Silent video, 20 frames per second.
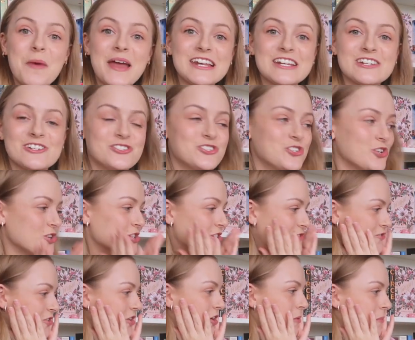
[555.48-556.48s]
many to choose
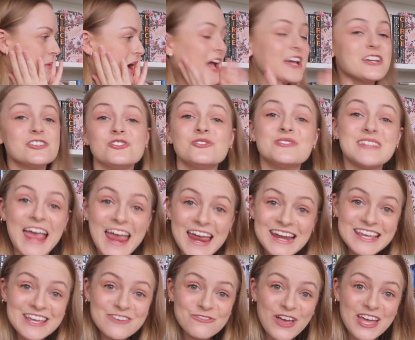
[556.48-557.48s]
from. I can choose
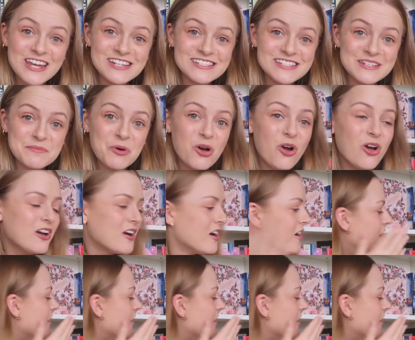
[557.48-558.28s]
any fantasy book.